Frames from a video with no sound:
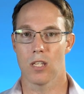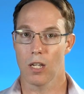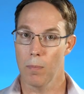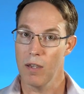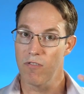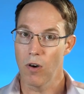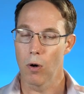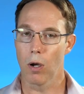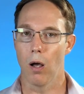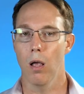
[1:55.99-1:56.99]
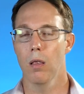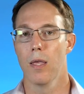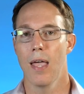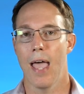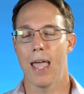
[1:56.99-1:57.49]
It could be a phone call.
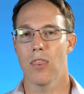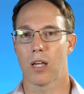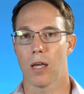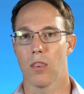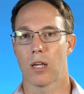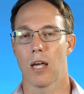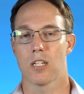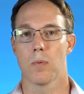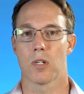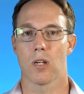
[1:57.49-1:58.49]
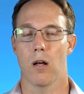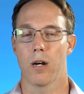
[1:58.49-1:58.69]
Hey, the customer's